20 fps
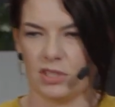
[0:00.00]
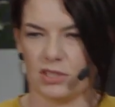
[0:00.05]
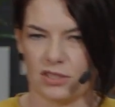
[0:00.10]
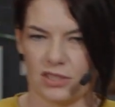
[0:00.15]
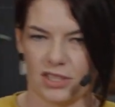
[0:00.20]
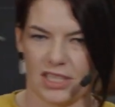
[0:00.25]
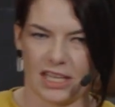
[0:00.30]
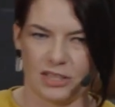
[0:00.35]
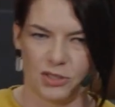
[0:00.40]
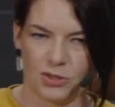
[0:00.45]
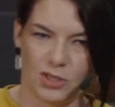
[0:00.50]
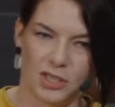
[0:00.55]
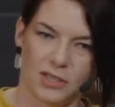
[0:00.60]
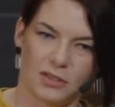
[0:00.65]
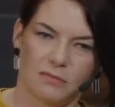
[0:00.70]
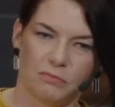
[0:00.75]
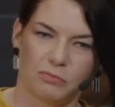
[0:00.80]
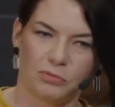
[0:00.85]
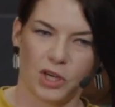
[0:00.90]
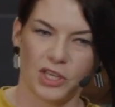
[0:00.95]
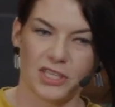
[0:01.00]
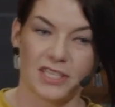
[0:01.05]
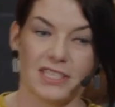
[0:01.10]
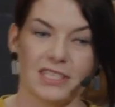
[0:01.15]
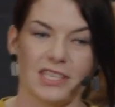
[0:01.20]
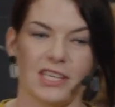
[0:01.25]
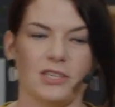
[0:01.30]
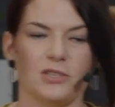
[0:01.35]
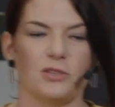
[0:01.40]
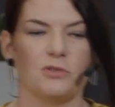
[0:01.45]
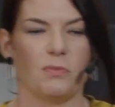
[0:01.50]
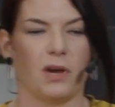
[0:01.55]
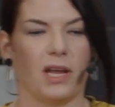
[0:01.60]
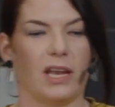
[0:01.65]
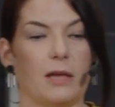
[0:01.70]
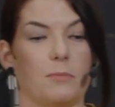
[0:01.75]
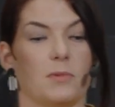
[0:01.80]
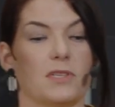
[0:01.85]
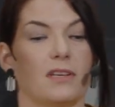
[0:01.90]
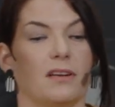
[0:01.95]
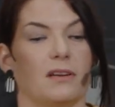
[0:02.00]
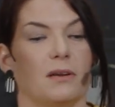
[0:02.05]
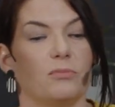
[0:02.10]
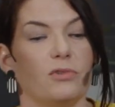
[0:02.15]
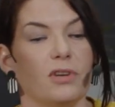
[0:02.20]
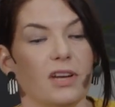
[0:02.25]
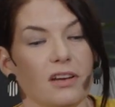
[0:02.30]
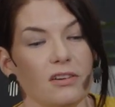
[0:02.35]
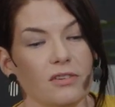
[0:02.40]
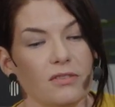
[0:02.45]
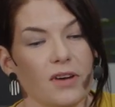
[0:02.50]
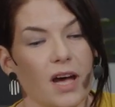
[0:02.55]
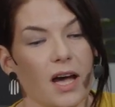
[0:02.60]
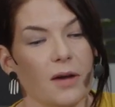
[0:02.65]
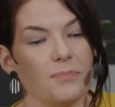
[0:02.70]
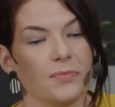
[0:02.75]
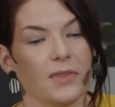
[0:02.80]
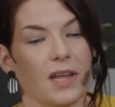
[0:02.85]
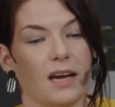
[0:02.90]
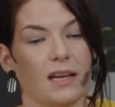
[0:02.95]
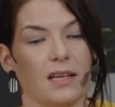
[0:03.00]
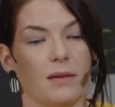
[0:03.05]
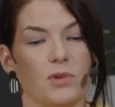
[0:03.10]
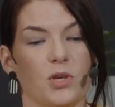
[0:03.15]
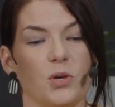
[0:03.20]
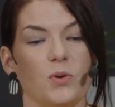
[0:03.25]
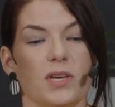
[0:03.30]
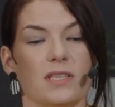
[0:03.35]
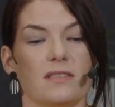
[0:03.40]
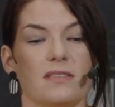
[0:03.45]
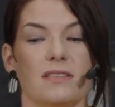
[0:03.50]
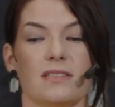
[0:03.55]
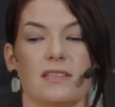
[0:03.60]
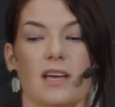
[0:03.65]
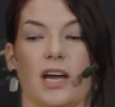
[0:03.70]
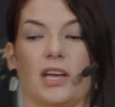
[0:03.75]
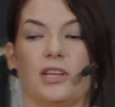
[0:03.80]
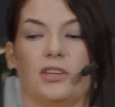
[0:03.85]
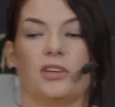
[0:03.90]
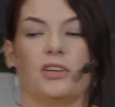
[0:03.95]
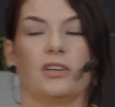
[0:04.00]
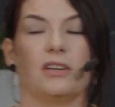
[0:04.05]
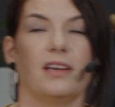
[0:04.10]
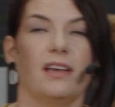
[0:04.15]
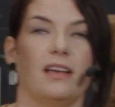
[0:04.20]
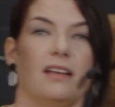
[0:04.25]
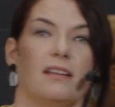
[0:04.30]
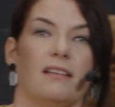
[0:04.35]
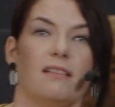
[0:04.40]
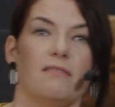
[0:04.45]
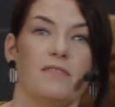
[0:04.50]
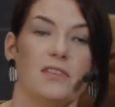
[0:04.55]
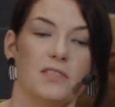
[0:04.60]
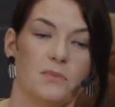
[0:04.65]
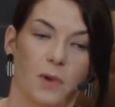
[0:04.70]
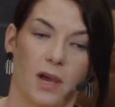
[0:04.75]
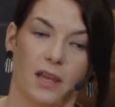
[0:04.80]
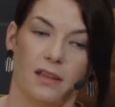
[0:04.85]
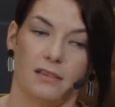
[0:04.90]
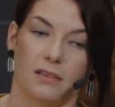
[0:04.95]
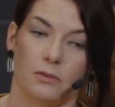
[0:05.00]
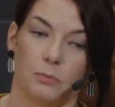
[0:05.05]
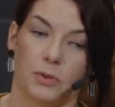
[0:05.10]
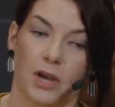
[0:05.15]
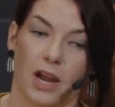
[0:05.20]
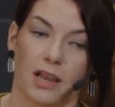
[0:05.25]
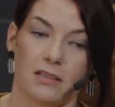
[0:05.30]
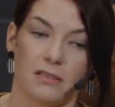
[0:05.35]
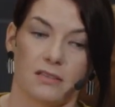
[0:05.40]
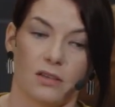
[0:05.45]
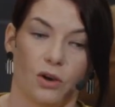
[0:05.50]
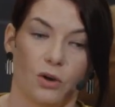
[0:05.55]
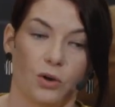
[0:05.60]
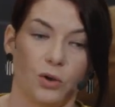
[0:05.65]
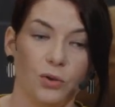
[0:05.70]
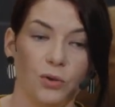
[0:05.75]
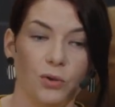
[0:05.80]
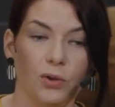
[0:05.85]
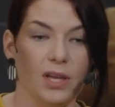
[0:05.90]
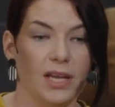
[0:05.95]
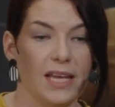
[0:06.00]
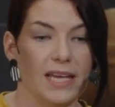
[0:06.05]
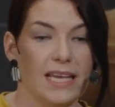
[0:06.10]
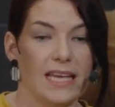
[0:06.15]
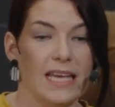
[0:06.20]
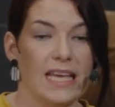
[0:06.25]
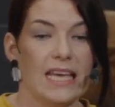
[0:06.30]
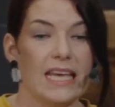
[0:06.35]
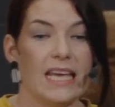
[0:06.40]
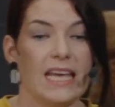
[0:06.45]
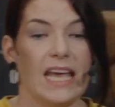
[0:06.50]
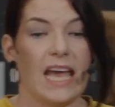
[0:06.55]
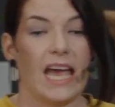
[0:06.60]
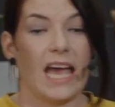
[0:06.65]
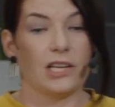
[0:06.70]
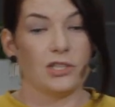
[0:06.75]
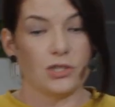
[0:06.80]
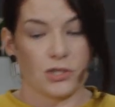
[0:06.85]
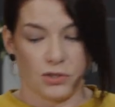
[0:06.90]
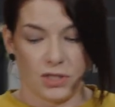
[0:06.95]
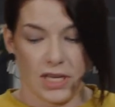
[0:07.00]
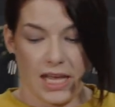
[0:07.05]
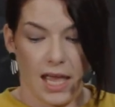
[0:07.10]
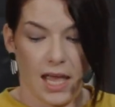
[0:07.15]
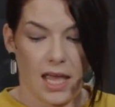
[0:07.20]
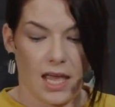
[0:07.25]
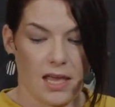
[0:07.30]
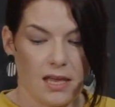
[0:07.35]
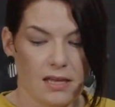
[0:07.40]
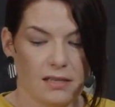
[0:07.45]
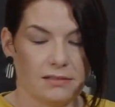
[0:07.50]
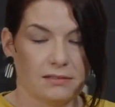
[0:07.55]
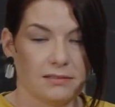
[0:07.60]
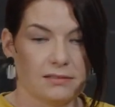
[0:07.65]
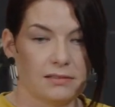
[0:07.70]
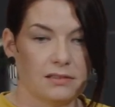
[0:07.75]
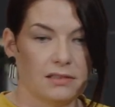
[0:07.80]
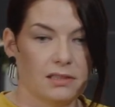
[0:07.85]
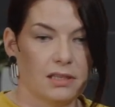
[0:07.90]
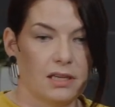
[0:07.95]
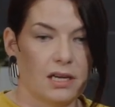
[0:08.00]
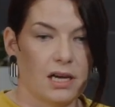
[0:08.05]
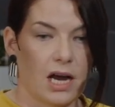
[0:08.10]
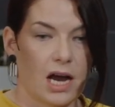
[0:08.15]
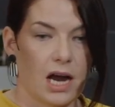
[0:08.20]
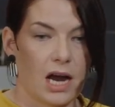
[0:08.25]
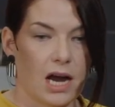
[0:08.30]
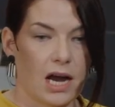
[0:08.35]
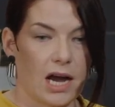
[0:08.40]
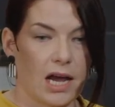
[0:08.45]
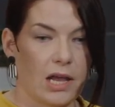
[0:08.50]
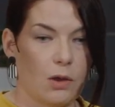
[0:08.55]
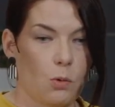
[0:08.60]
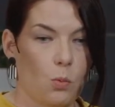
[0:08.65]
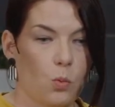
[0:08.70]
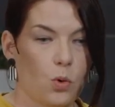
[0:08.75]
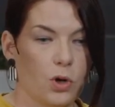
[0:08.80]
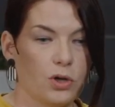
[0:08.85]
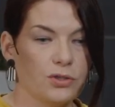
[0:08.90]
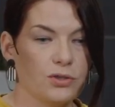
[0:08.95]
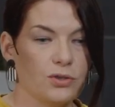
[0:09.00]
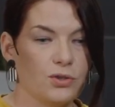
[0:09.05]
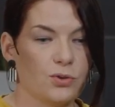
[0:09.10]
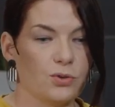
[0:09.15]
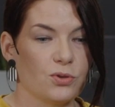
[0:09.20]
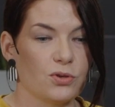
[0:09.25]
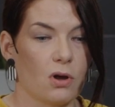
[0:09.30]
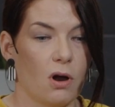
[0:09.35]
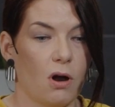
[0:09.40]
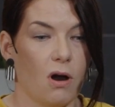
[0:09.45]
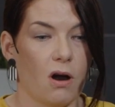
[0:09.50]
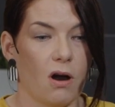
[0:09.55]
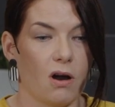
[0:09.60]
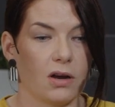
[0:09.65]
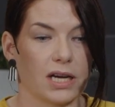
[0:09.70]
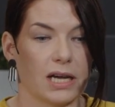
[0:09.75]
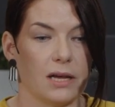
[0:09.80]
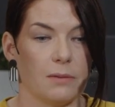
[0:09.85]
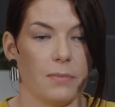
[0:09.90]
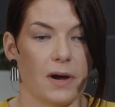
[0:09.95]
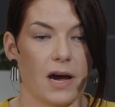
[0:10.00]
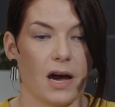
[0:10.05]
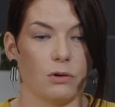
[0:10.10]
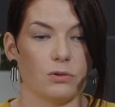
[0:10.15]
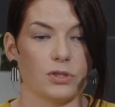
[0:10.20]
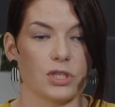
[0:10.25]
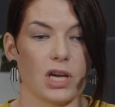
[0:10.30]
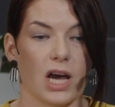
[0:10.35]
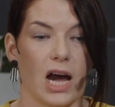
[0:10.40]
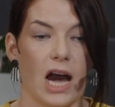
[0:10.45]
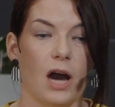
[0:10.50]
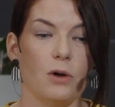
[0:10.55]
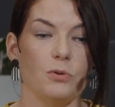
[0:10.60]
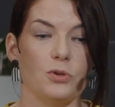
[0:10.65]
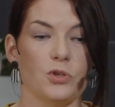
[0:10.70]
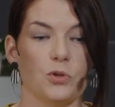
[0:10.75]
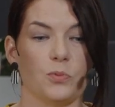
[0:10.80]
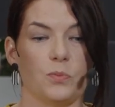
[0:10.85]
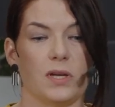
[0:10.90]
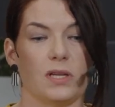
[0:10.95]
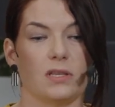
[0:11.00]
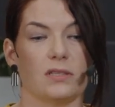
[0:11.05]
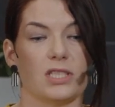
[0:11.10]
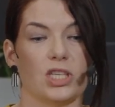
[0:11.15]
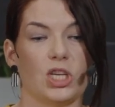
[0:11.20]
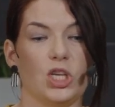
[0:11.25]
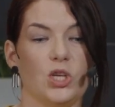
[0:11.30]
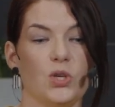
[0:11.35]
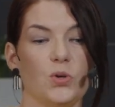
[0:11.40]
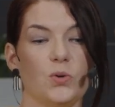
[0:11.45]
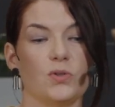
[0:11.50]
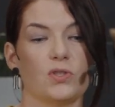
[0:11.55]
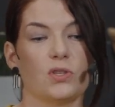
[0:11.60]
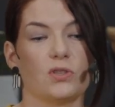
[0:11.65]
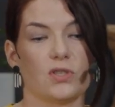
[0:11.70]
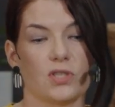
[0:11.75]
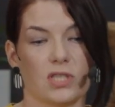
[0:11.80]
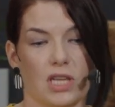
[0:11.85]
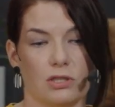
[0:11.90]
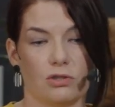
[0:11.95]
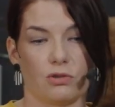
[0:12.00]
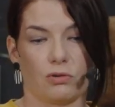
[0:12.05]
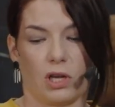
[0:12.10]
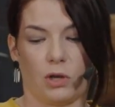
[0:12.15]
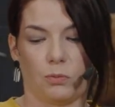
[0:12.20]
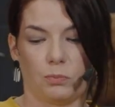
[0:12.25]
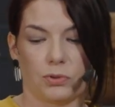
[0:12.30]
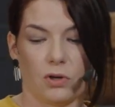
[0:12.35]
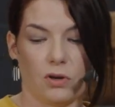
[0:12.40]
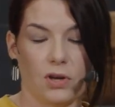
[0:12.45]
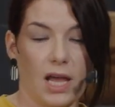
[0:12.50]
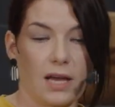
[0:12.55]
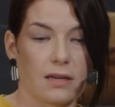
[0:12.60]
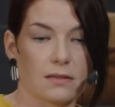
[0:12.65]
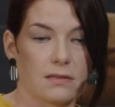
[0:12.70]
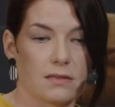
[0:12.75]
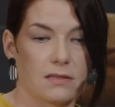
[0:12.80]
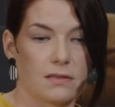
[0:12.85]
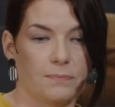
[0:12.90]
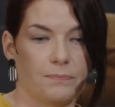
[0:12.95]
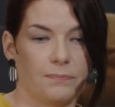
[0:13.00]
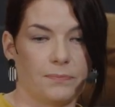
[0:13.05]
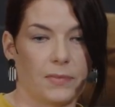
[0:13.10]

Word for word: today to this presentation. My name is Hana Burianová. I am UX designer in Visma Enterprise OU. And today I want to talk about how to build user-centric products,